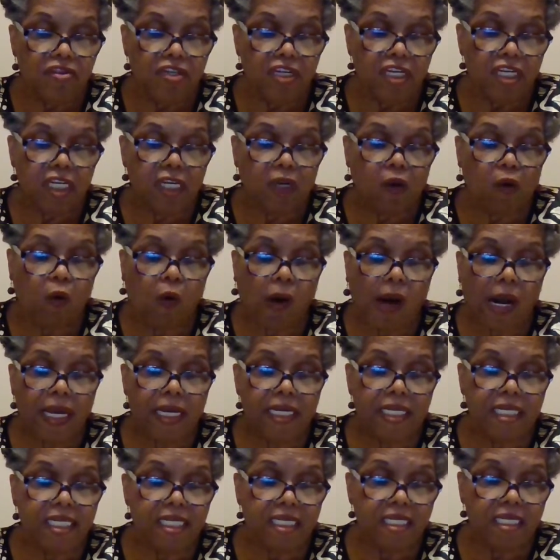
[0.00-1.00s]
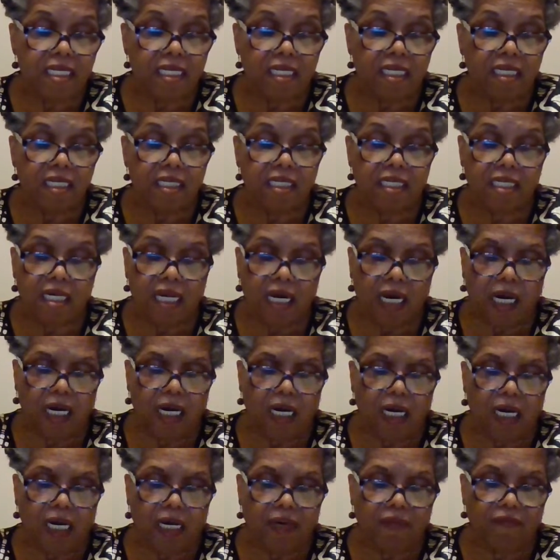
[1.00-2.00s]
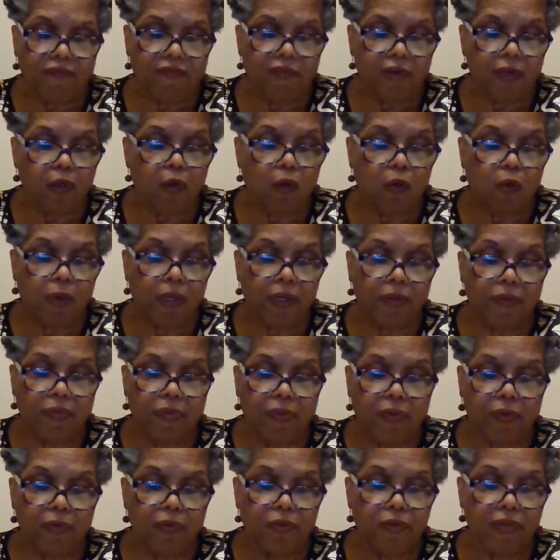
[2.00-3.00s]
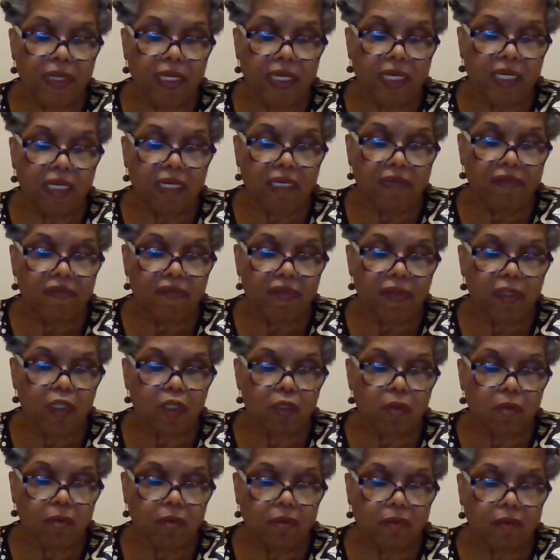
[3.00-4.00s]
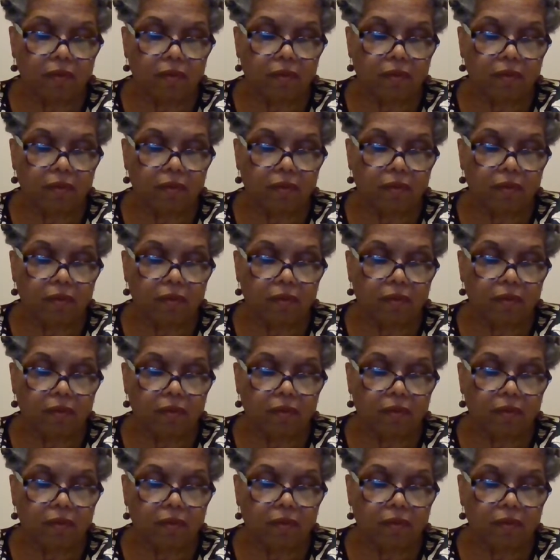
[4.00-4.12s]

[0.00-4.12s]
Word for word: The Christ is God flowing through the individual.